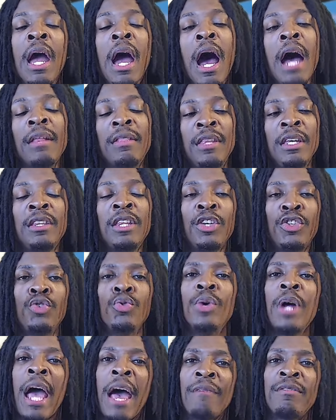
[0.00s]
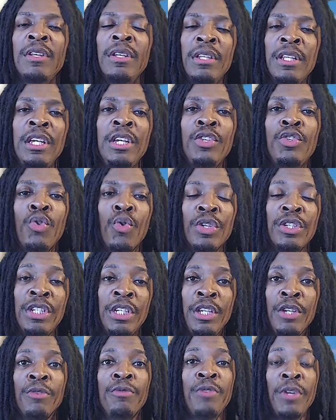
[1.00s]
I think that you would have to lean towards
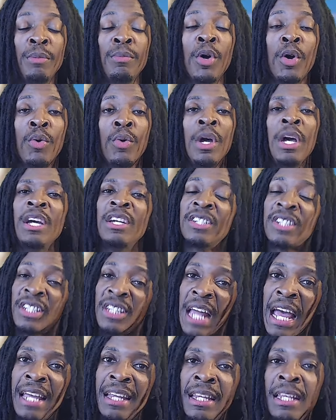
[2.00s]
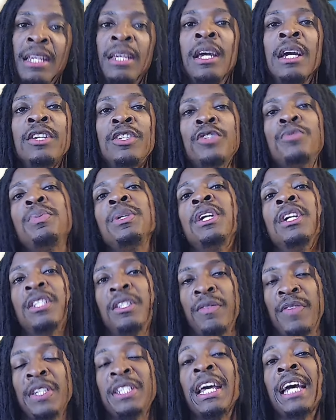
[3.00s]
Teofimo slightly, just because
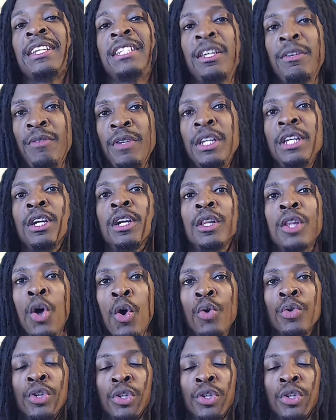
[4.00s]
of his activity alone.